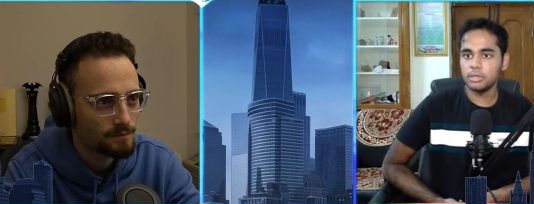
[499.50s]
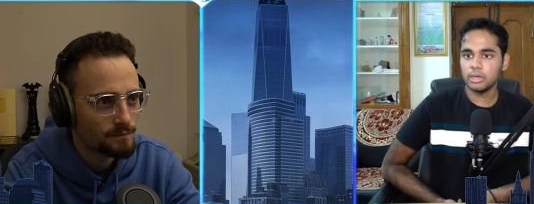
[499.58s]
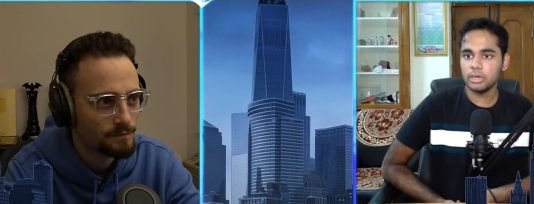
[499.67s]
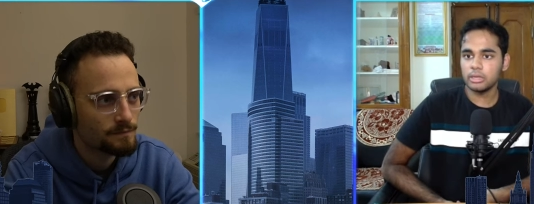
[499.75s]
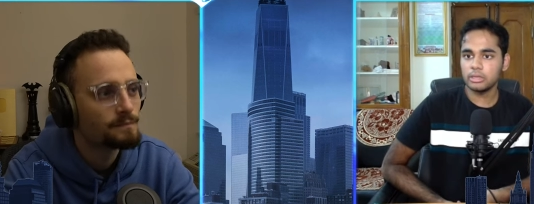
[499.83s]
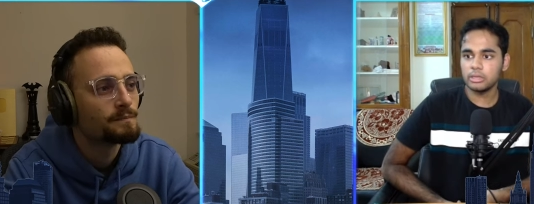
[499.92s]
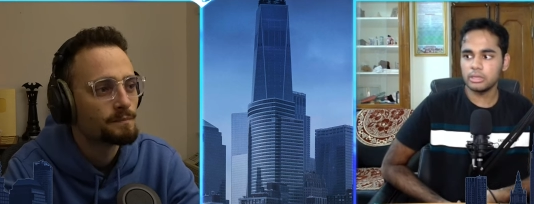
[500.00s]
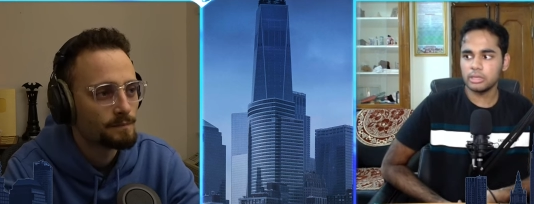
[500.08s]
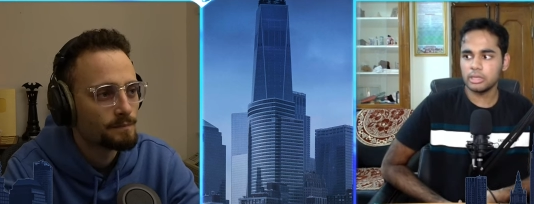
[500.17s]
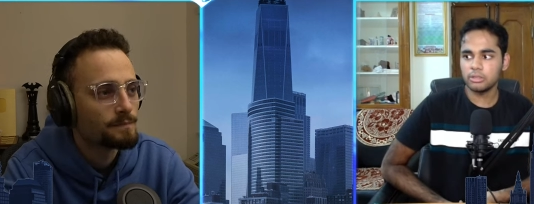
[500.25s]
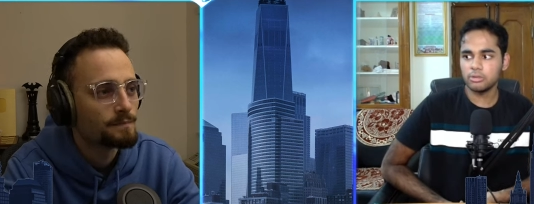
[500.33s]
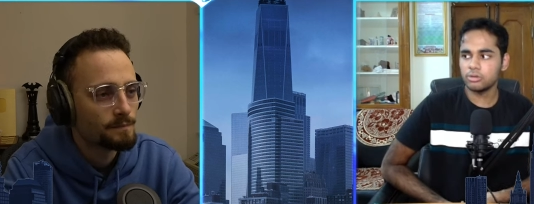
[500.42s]
Speaker 1: and
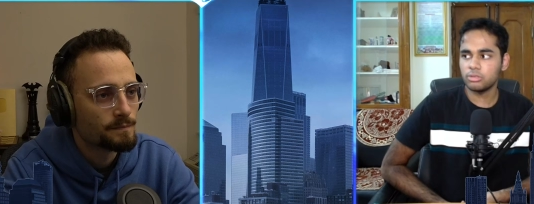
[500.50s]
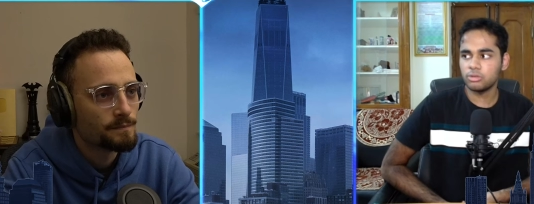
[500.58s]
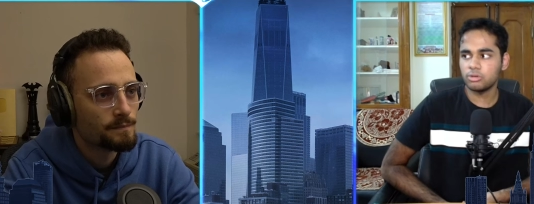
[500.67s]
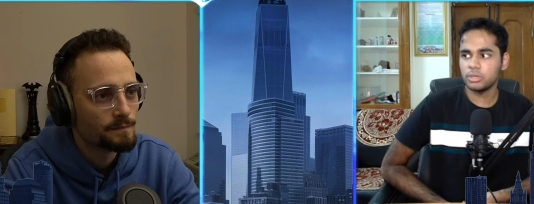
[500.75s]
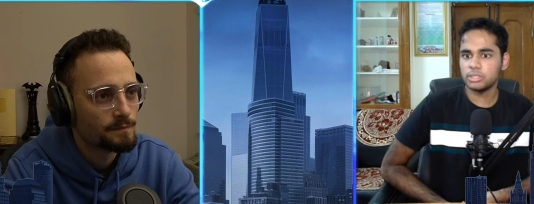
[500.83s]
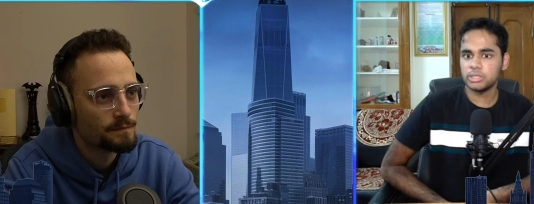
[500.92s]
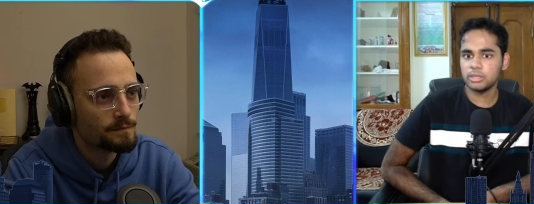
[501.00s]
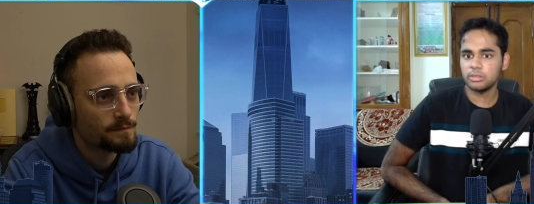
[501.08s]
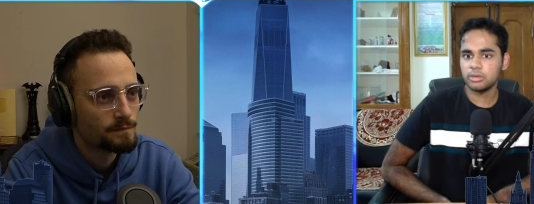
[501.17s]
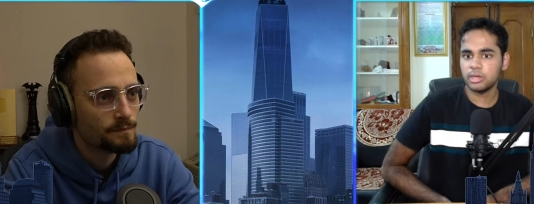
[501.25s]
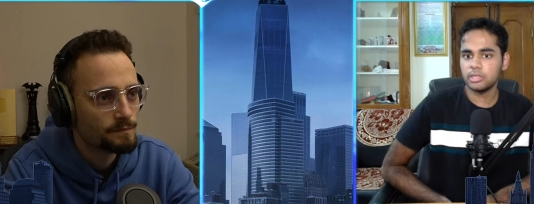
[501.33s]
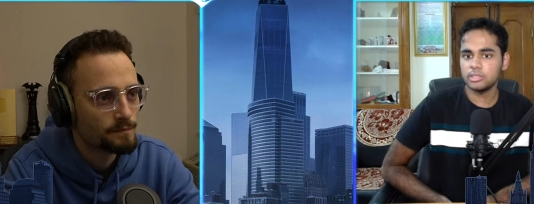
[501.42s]
there's not so much chess
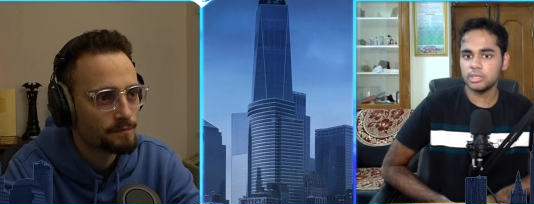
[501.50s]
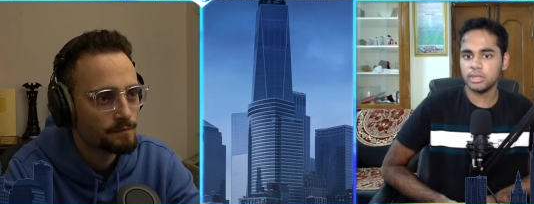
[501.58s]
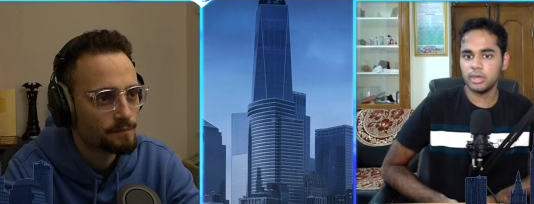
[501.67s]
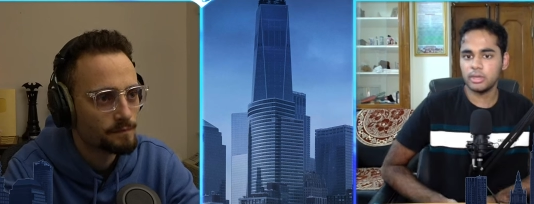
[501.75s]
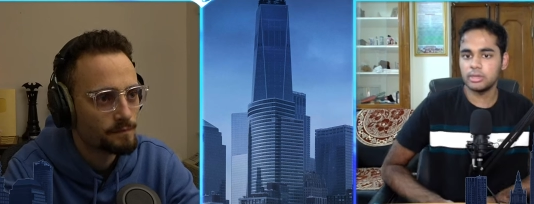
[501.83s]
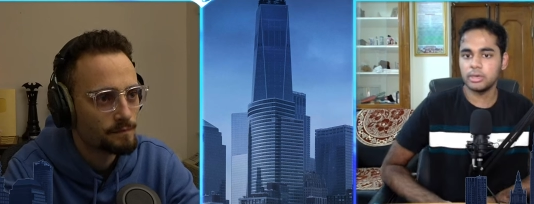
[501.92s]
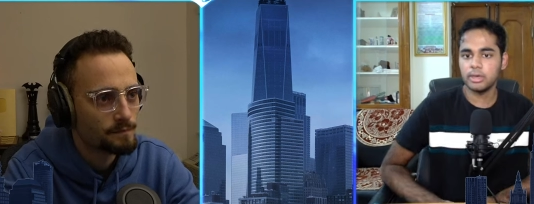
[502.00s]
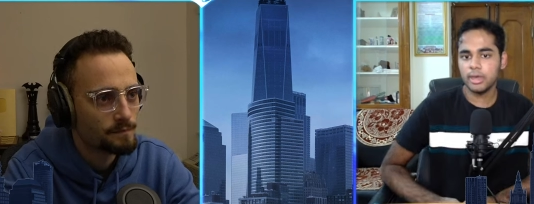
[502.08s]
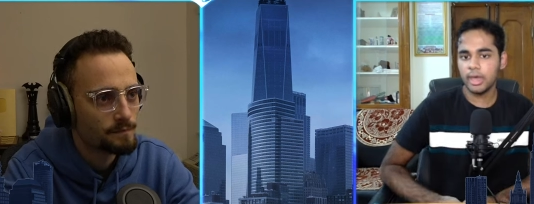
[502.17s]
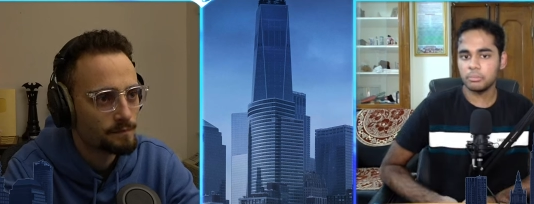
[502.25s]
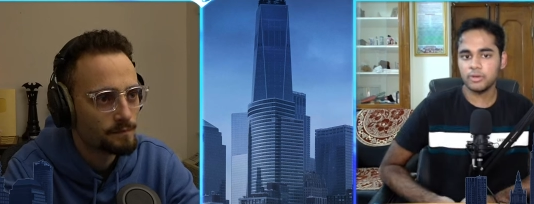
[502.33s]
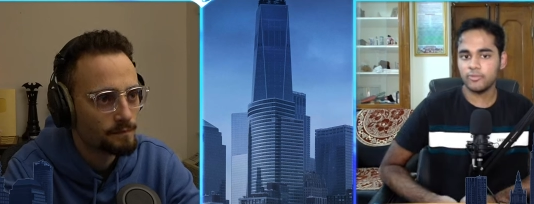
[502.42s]
culture. And
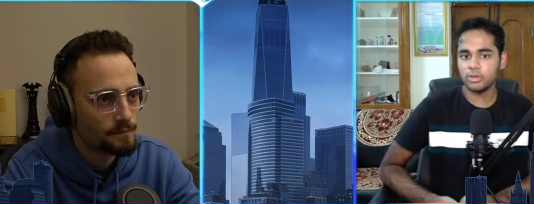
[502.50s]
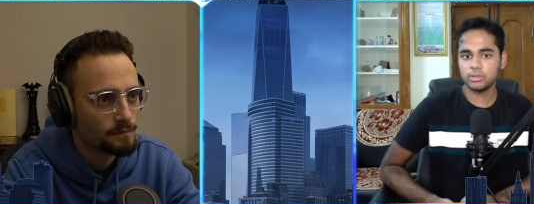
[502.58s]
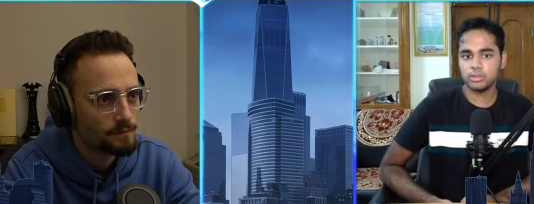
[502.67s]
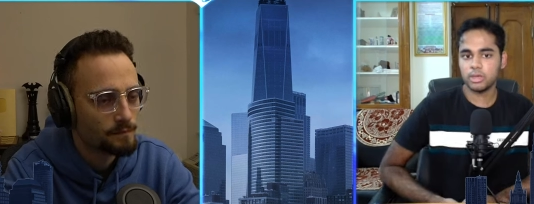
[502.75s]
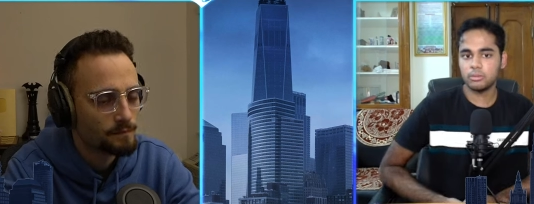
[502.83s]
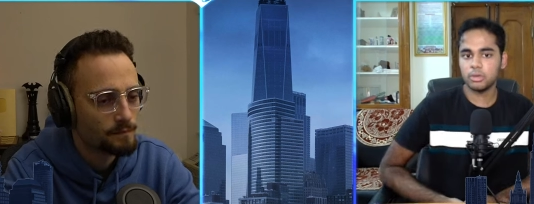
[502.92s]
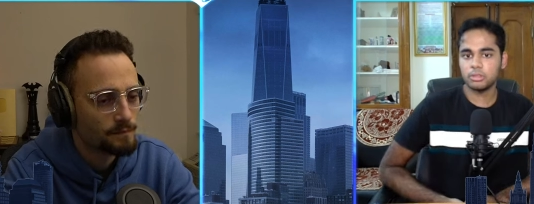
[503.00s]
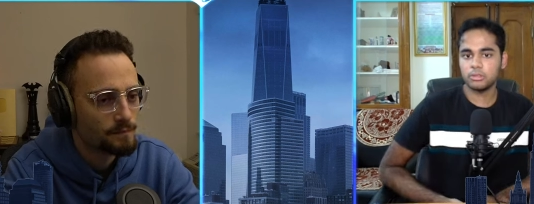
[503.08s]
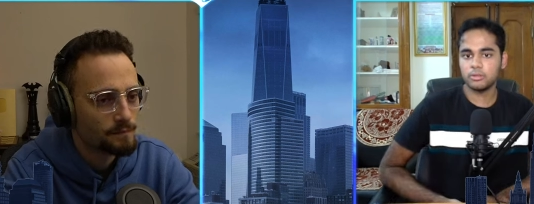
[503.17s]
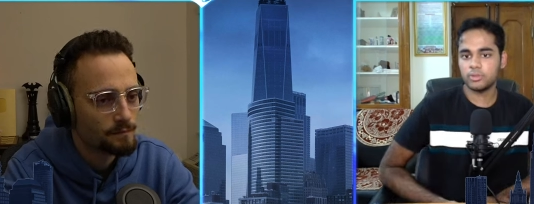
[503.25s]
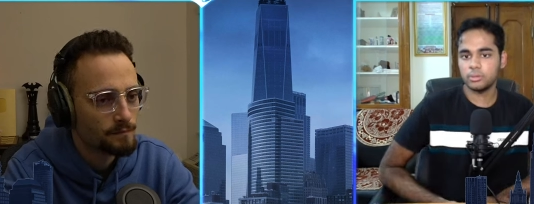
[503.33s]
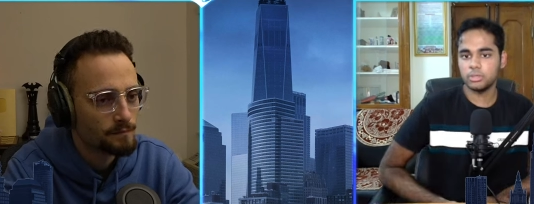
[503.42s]
I'm the first grandmaster
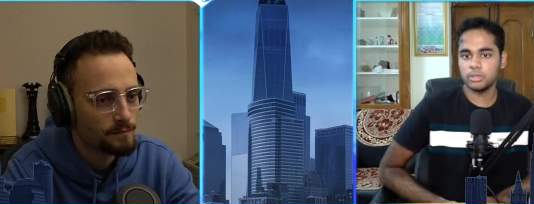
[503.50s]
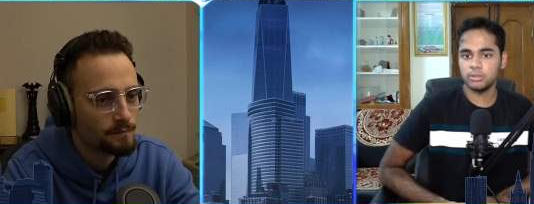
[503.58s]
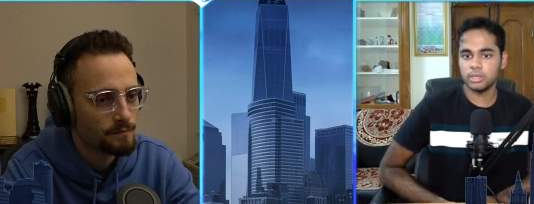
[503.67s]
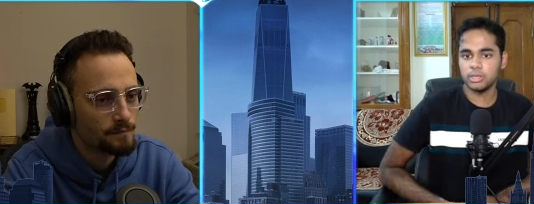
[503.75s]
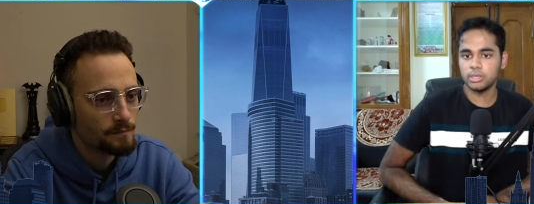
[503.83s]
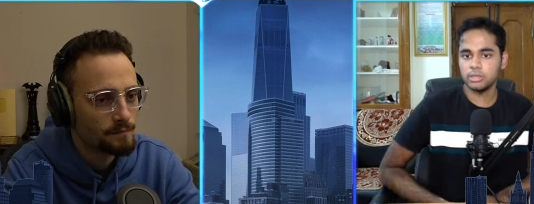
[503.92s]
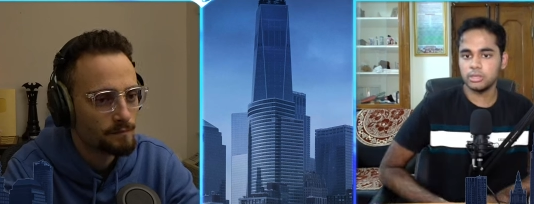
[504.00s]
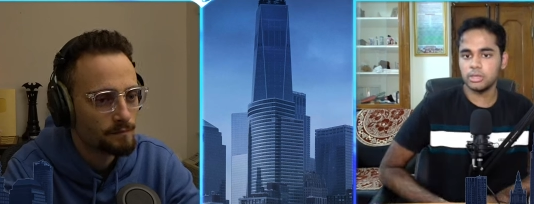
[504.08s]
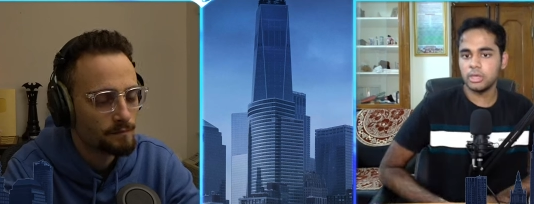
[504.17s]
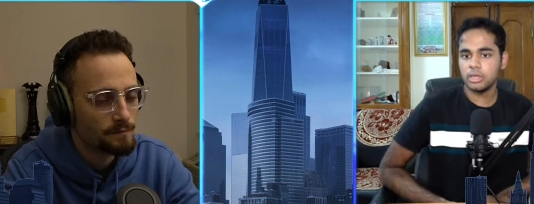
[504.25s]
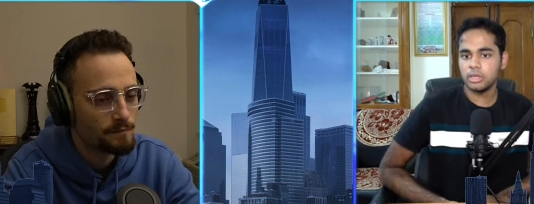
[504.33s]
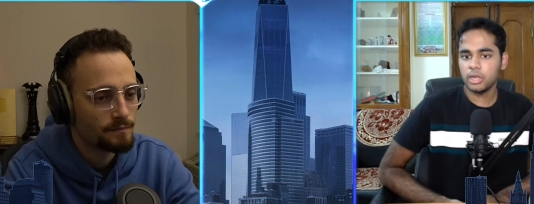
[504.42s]
from the state.
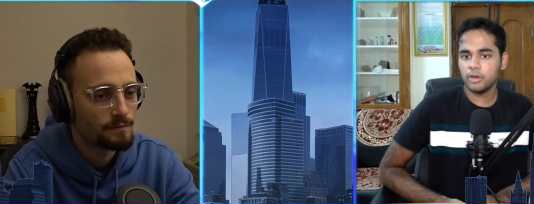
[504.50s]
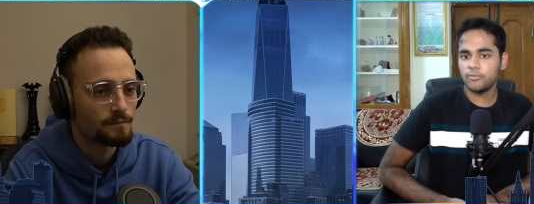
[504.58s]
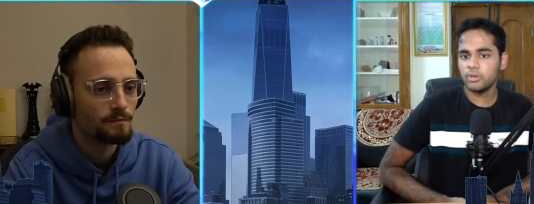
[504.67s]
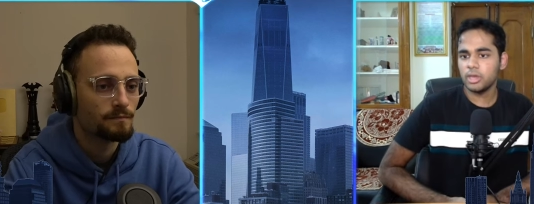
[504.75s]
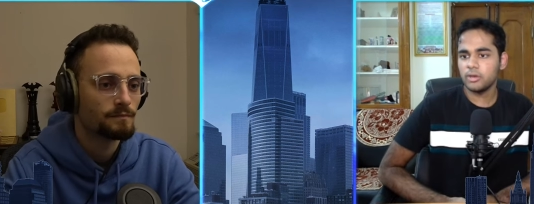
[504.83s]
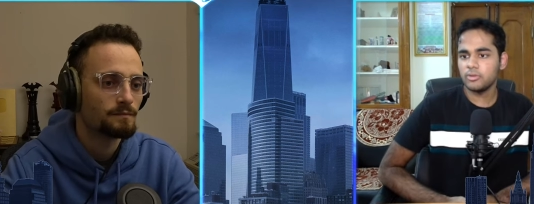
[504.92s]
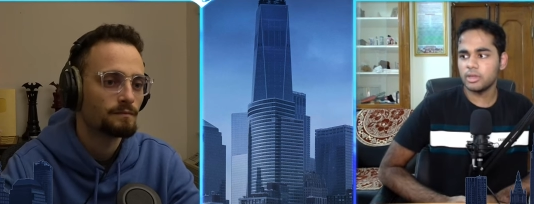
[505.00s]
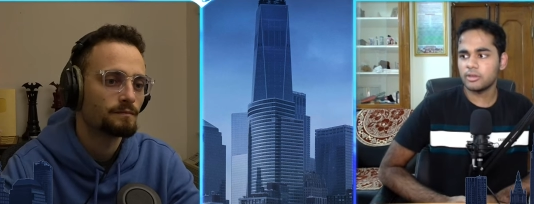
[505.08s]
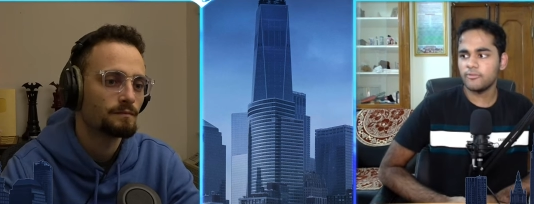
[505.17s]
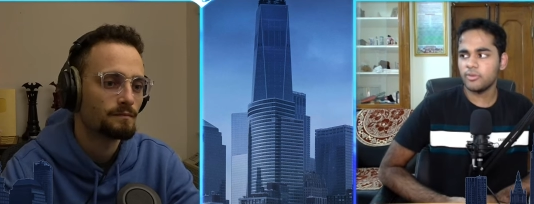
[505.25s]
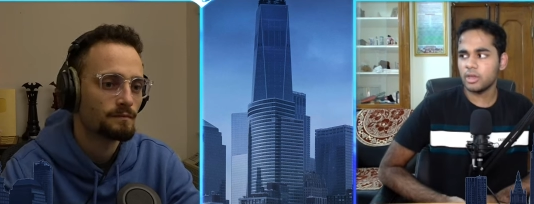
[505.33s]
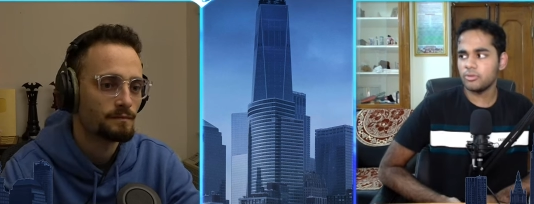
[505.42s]
Now we have like
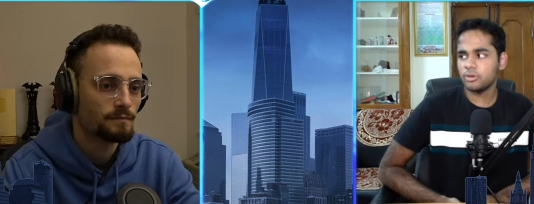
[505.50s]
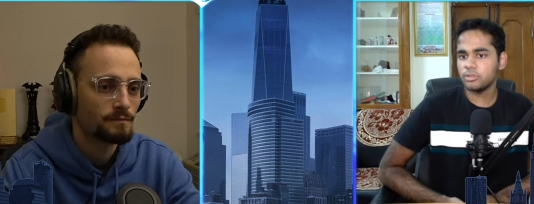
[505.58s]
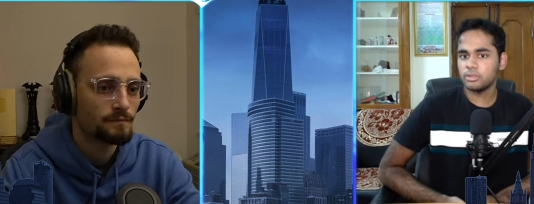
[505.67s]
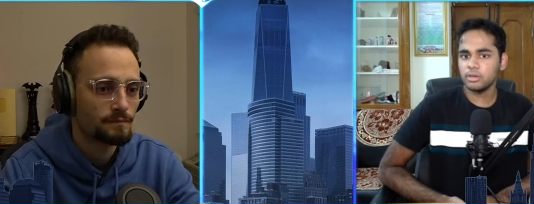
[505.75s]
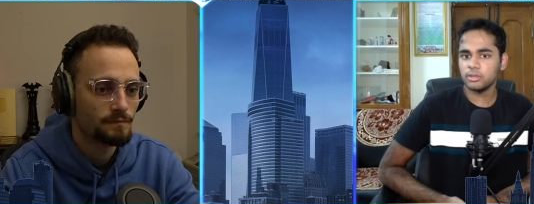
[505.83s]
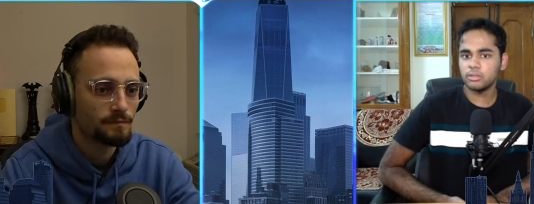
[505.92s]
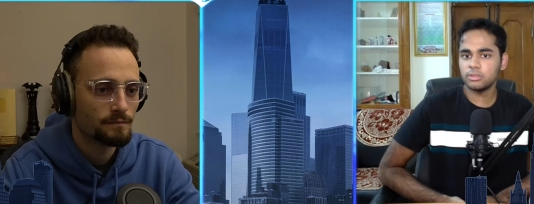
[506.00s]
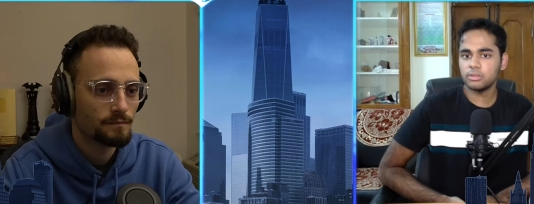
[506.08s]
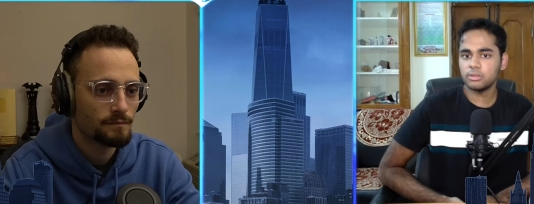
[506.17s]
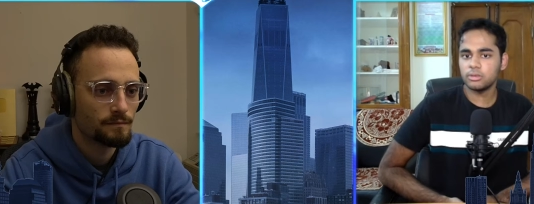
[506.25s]
five or six.